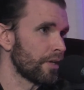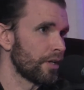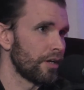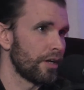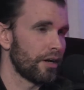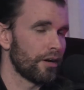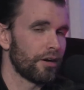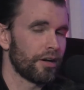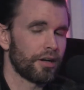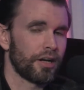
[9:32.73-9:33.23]

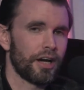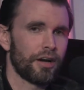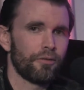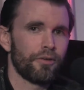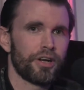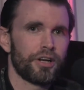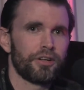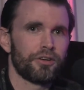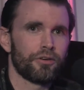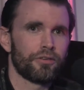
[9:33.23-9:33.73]
I got
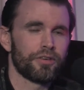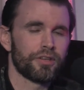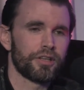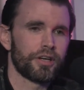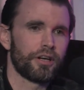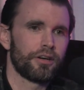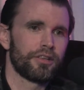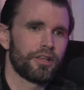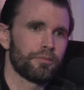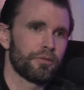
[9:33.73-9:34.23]
read in over
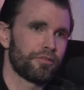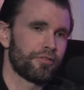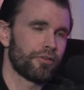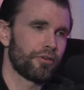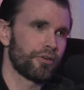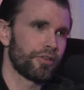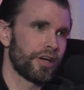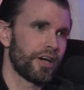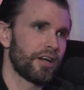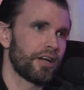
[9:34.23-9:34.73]
there, and then
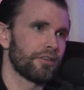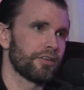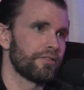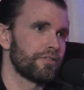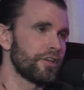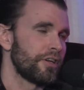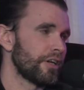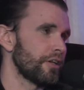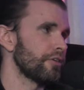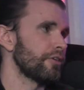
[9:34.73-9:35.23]
before that, I lived
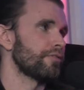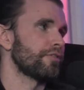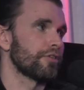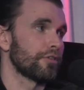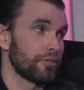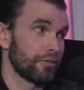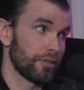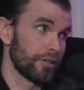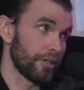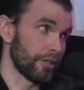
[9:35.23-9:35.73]
in England for
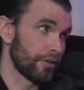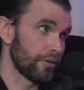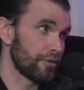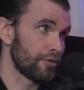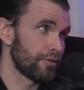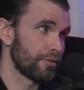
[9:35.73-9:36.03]
3 years.